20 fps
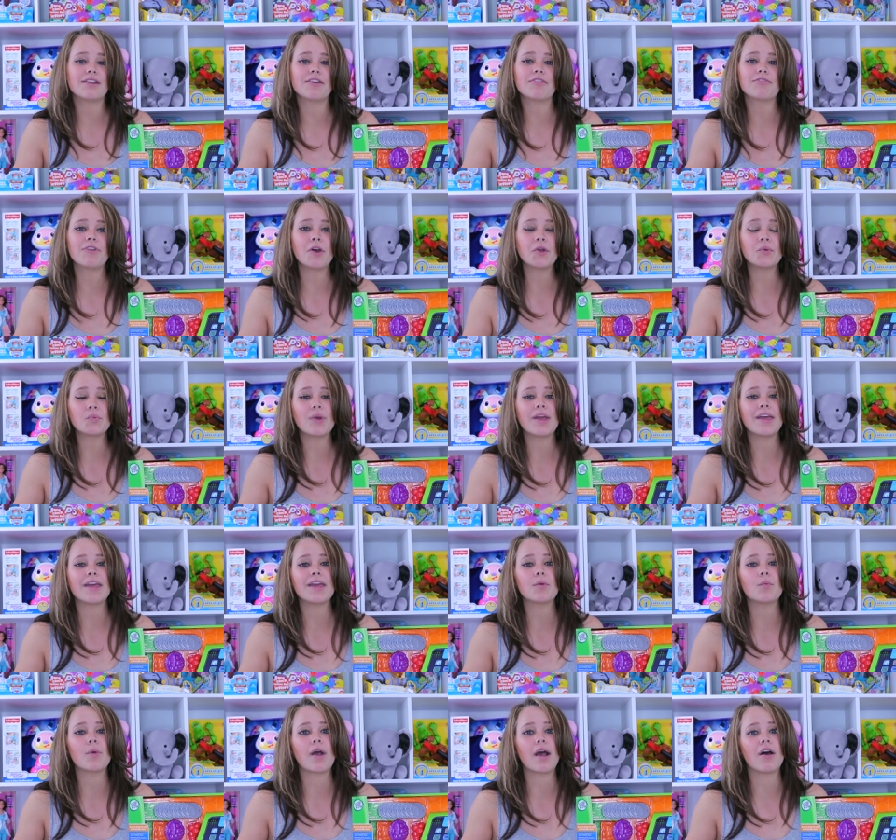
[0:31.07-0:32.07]
in a fun
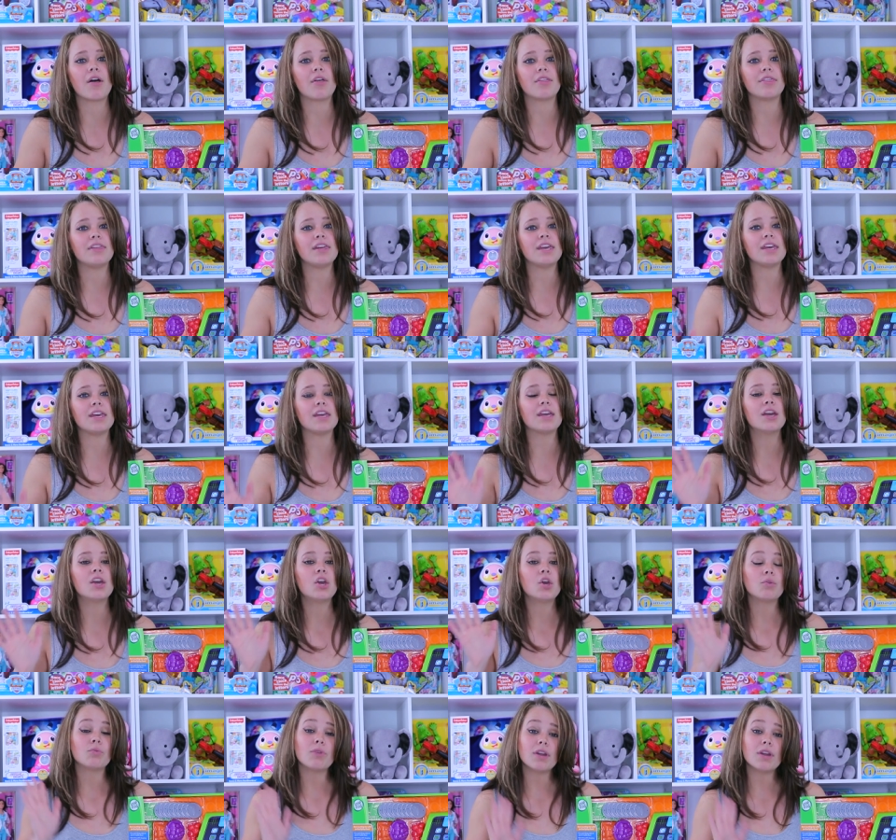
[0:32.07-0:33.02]
way while the